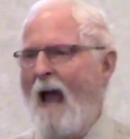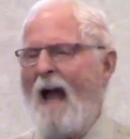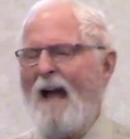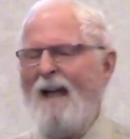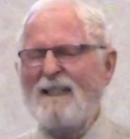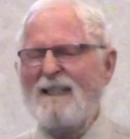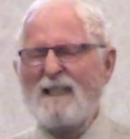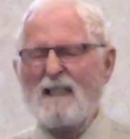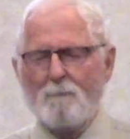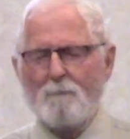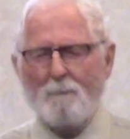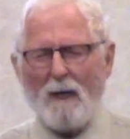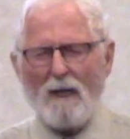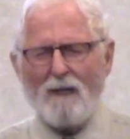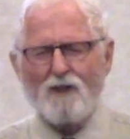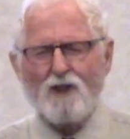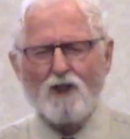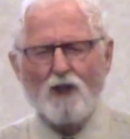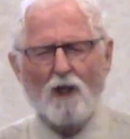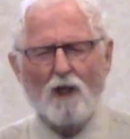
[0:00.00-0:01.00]

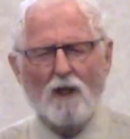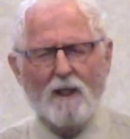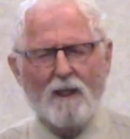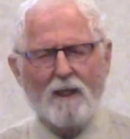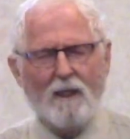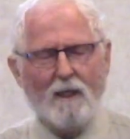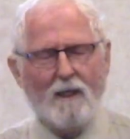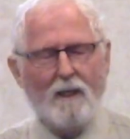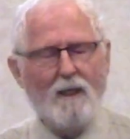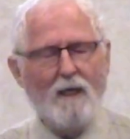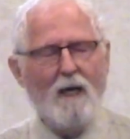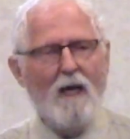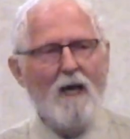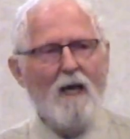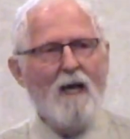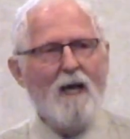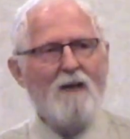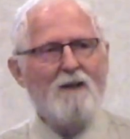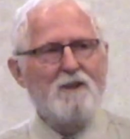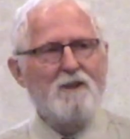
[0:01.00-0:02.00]
especially
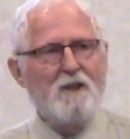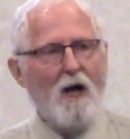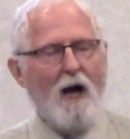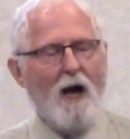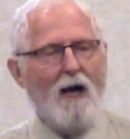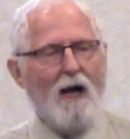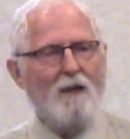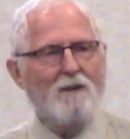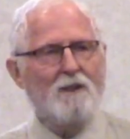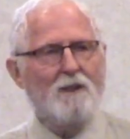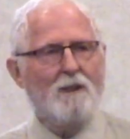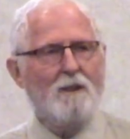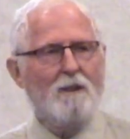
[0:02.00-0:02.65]
not